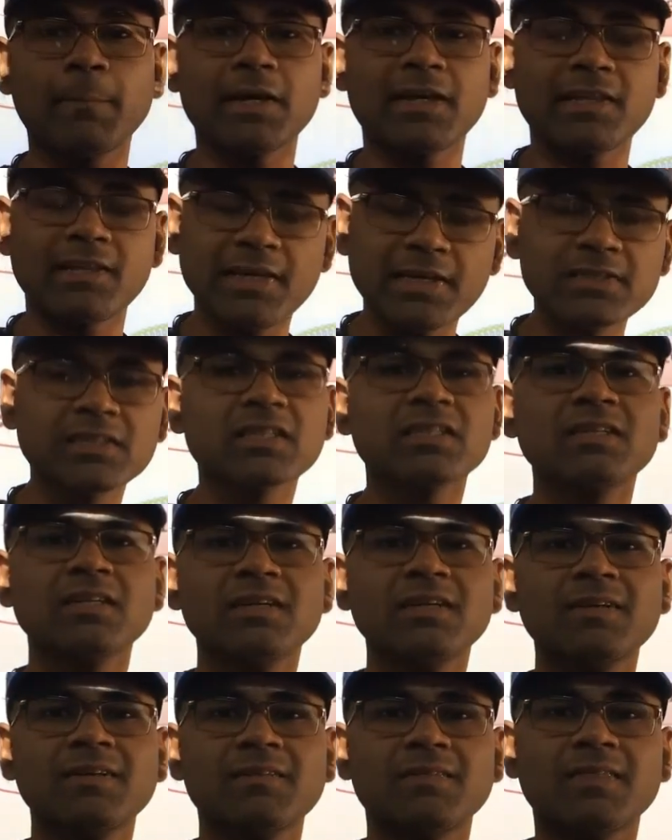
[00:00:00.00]
But yes,
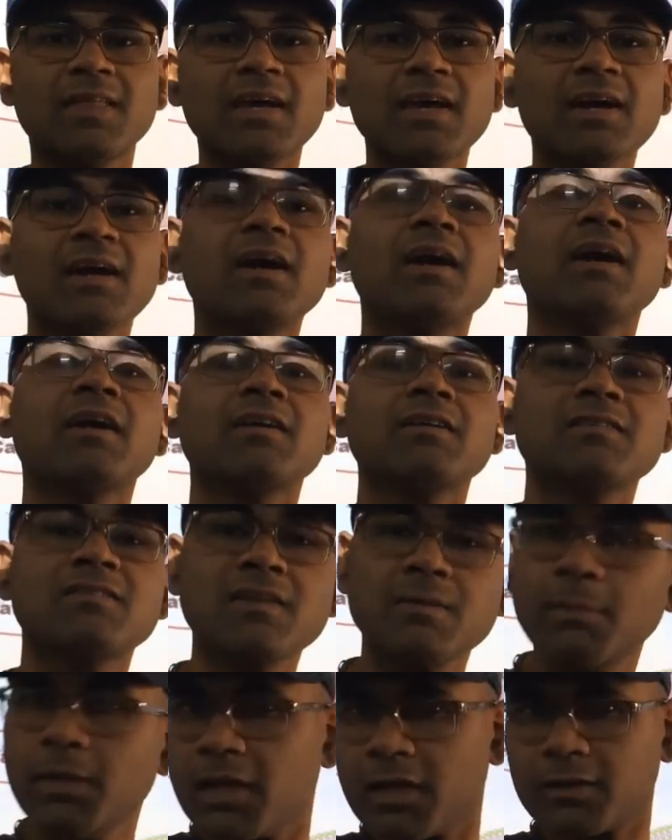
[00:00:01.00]
they are
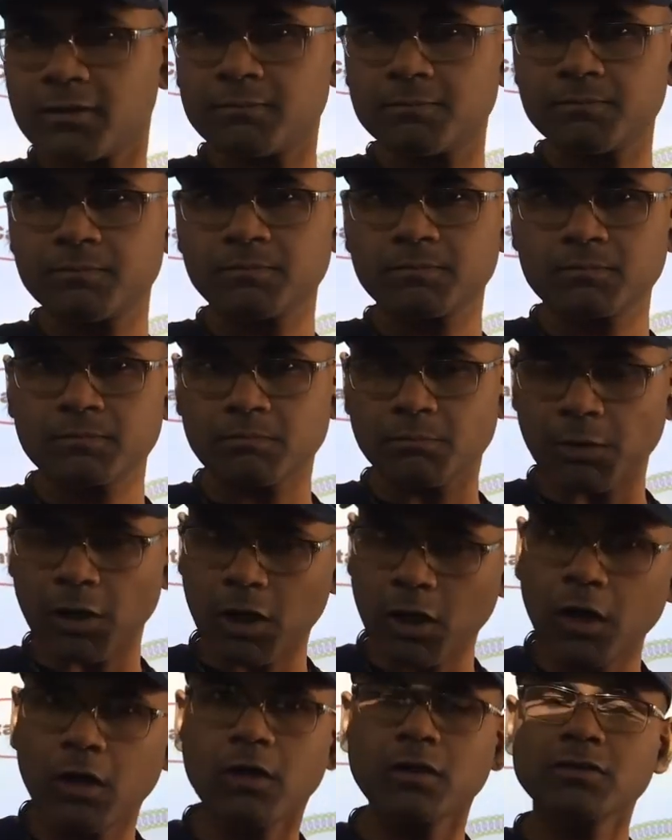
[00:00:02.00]
similar
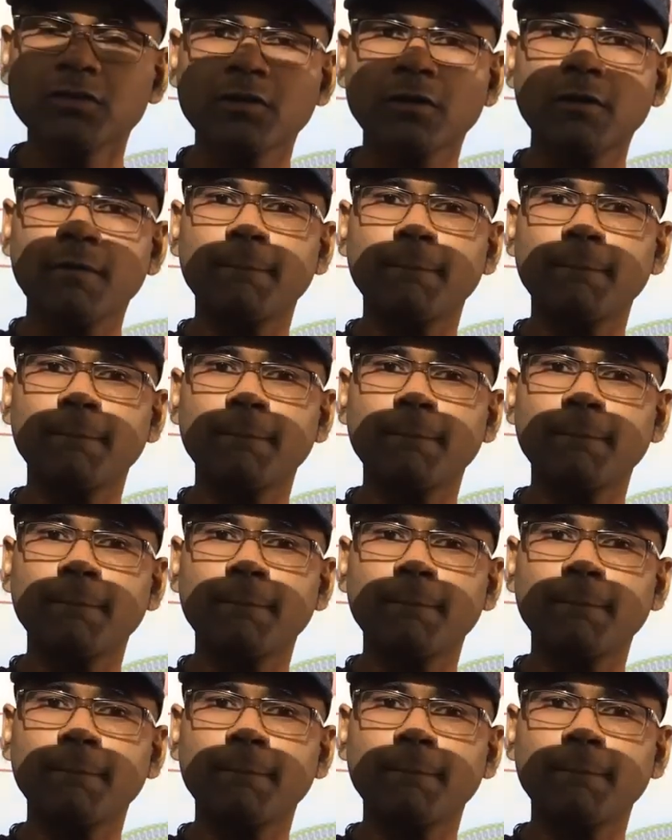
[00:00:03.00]
because